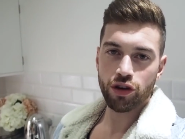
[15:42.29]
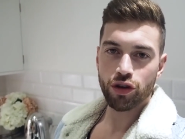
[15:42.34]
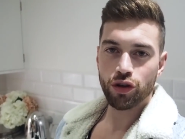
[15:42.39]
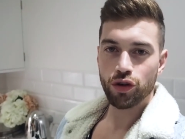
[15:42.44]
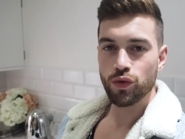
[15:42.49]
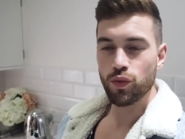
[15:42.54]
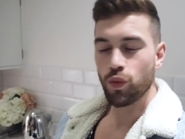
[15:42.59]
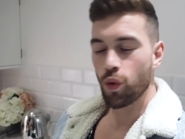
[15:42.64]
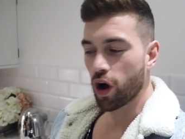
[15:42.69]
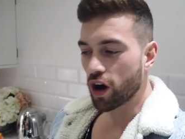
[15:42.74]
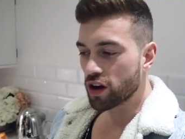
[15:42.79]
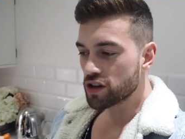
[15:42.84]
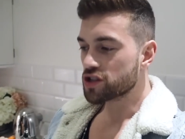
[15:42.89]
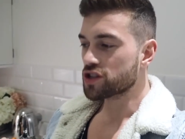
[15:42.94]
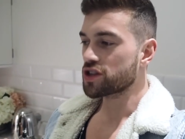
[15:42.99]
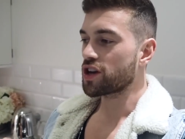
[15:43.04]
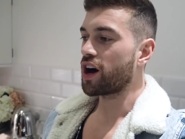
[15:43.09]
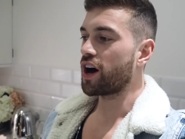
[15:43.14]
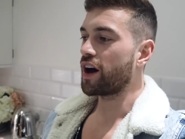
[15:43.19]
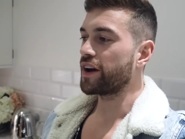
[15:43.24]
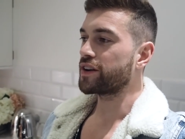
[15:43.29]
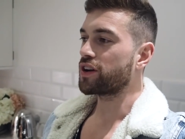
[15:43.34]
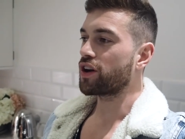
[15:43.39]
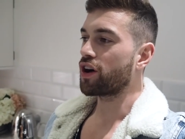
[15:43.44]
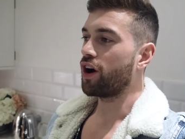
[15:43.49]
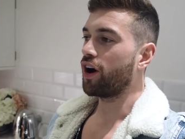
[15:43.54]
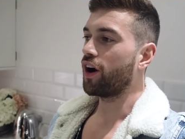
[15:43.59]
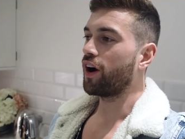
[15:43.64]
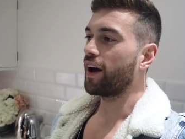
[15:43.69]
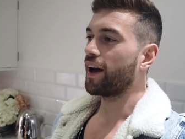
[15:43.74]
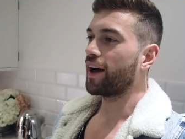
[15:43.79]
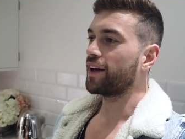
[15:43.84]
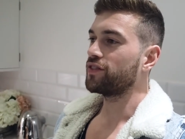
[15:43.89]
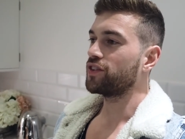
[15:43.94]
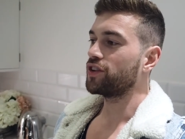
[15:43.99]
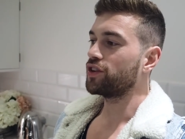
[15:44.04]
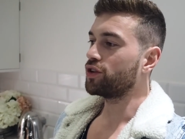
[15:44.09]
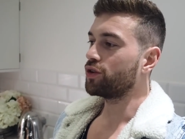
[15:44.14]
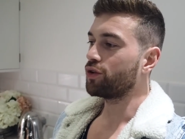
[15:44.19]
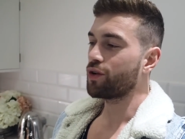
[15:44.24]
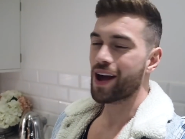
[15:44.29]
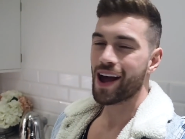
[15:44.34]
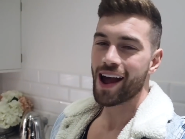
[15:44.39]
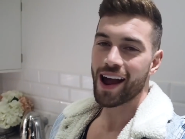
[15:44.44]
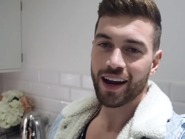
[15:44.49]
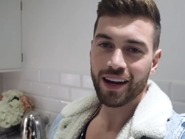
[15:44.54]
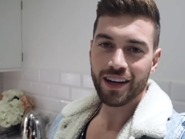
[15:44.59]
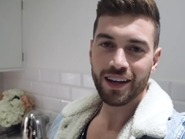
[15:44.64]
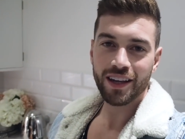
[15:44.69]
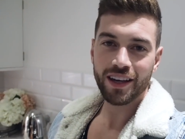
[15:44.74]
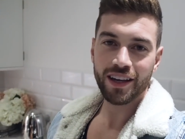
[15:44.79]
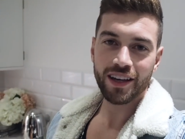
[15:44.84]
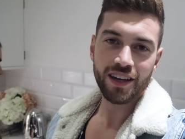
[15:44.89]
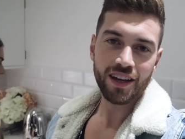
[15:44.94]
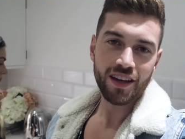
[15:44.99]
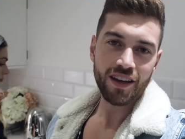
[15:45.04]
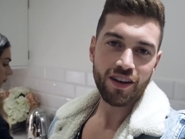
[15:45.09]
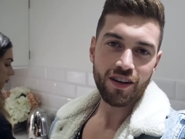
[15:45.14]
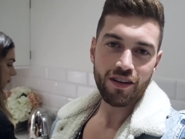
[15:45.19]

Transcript: new watch that I've got and the new Acne